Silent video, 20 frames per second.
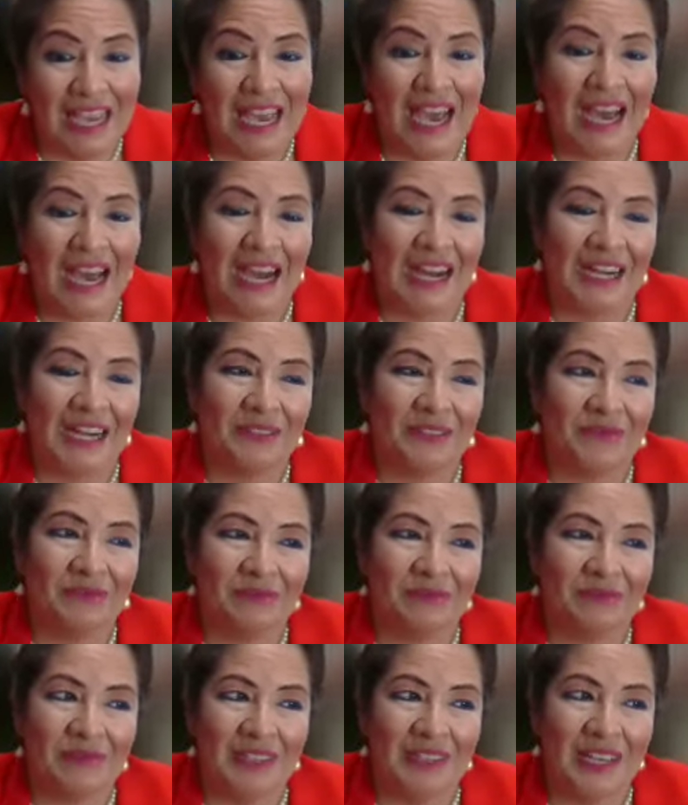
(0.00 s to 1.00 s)

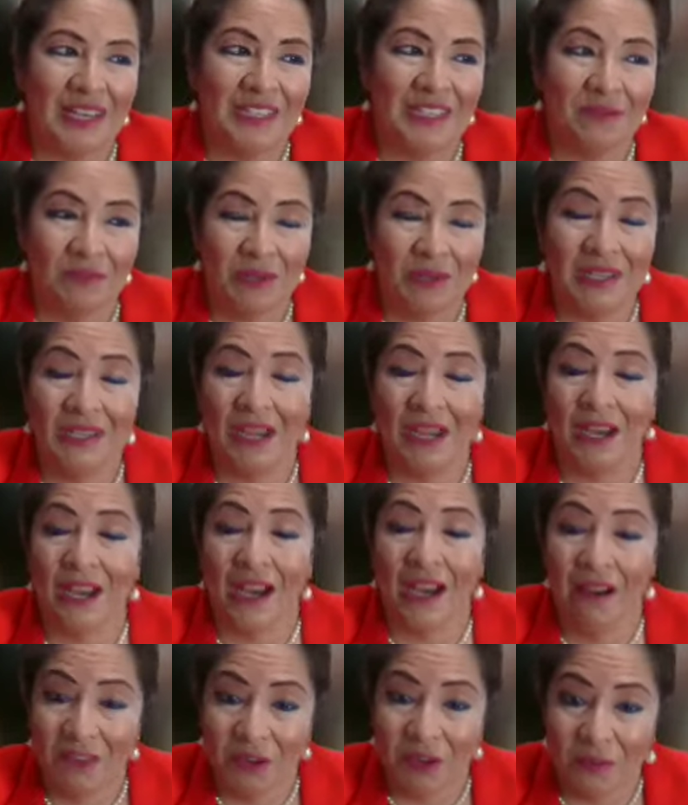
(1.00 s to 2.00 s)
And to be
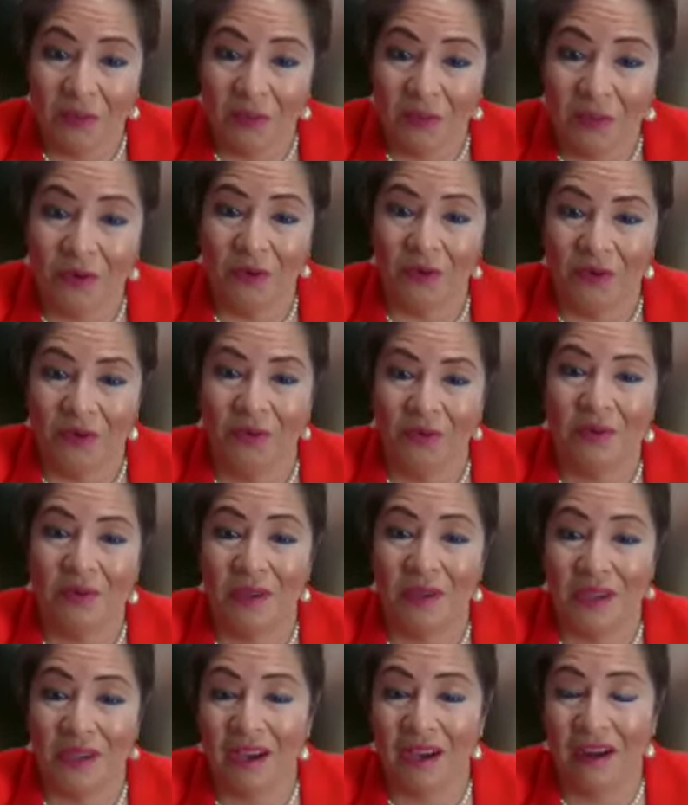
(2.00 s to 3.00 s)
comfortable with
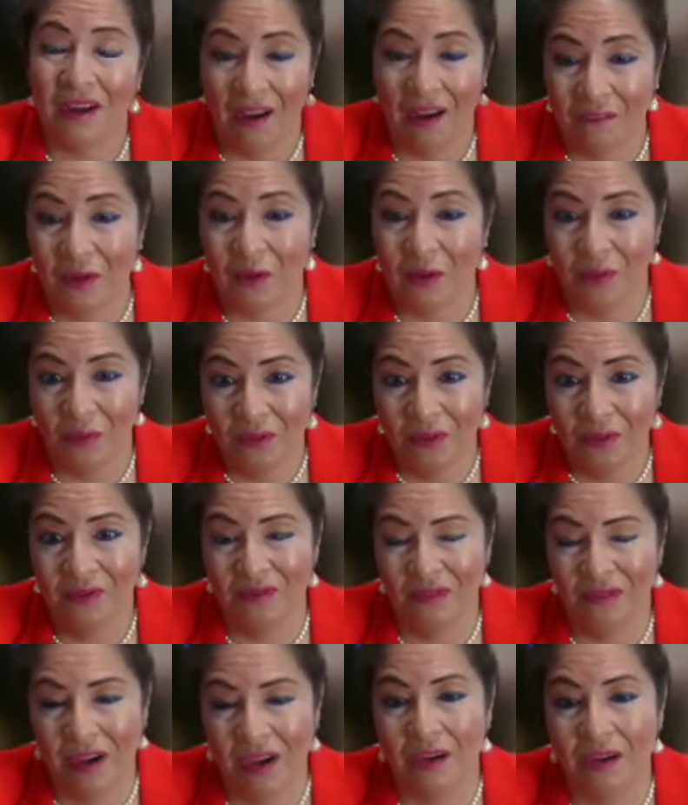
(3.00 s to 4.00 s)
being uncomfortable
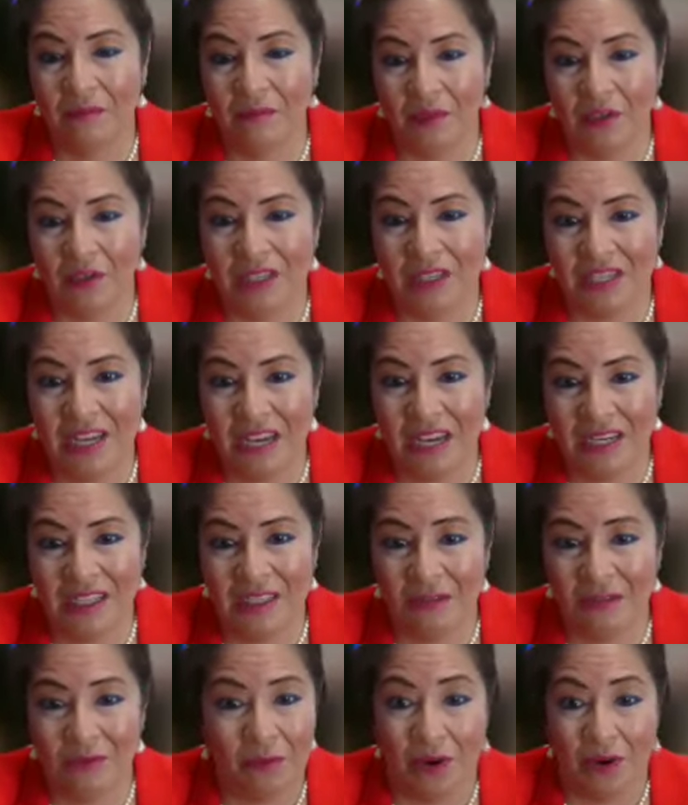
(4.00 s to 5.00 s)
during change
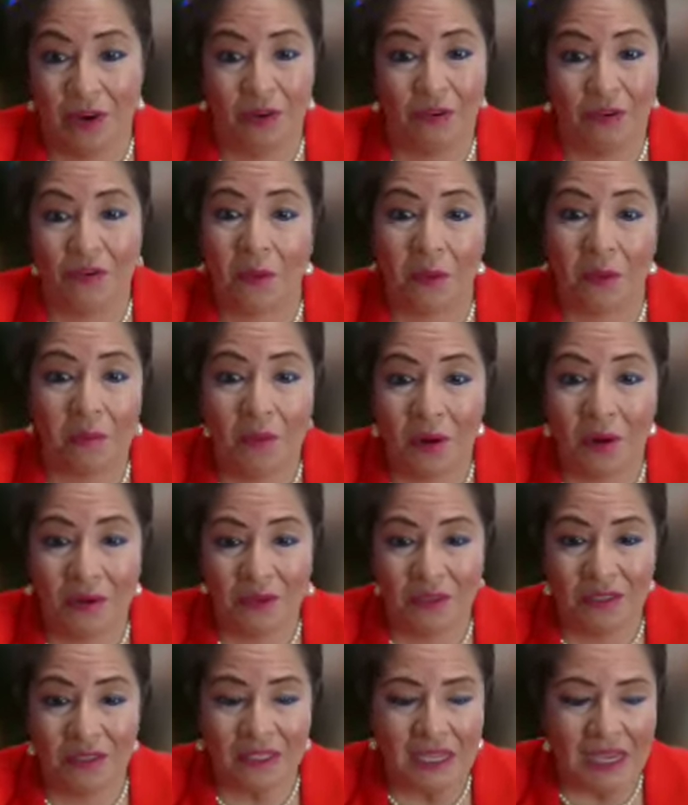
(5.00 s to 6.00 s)
is when we're going to grow the
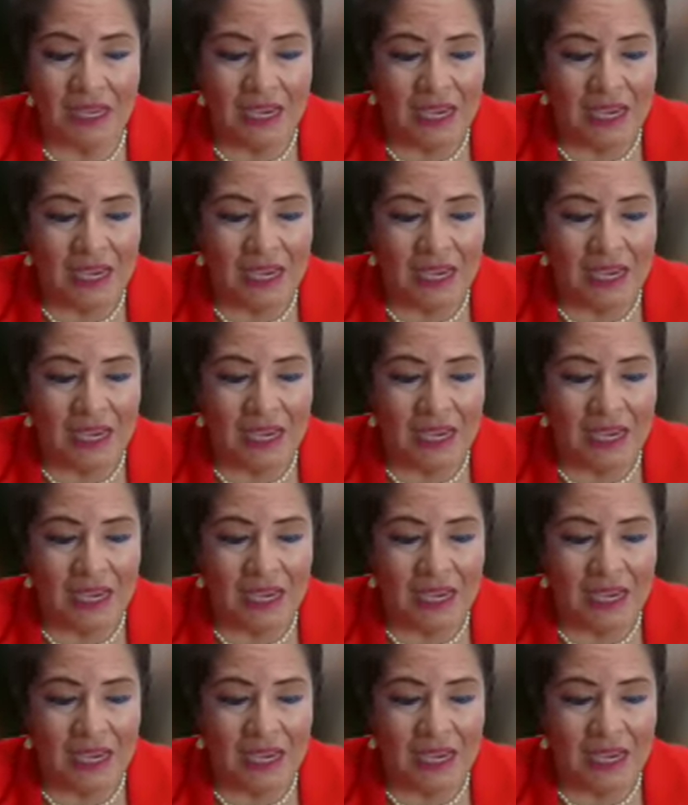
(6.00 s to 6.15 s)
most.